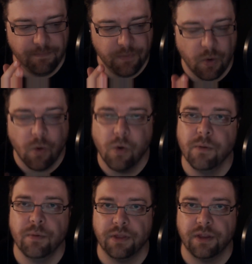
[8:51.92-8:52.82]

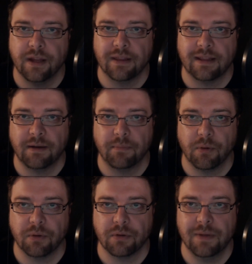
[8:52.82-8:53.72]
horrible thing that they're
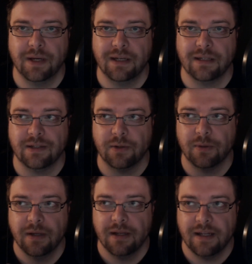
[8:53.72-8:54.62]
both committing to.
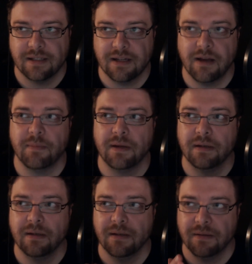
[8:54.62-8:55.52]
It's coming,
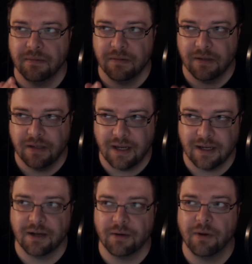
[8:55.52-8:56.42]
can't
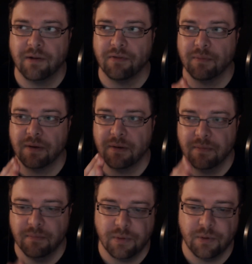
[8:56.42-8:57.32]
get away from it.
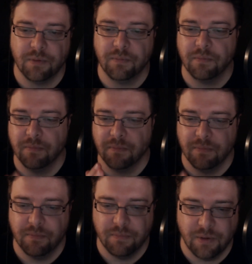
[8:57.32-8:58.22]
Boom,
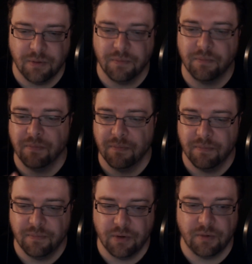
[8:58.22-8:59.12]
boom,
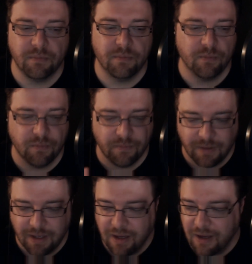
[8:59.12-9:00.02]
boom.
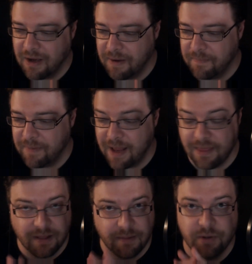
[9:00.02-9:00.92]
And
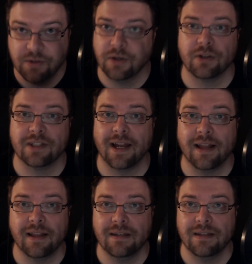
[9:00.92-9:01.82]
then the music goes
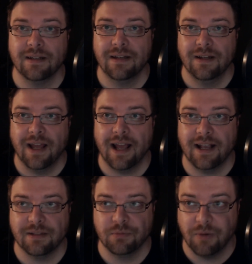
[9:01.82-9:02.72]
silent
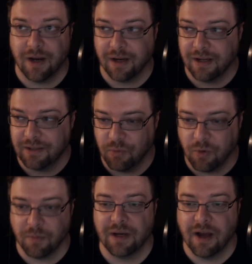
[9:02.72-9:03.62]
as Reg is
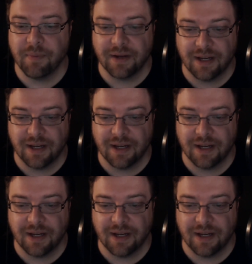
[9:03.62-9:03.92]
warming up and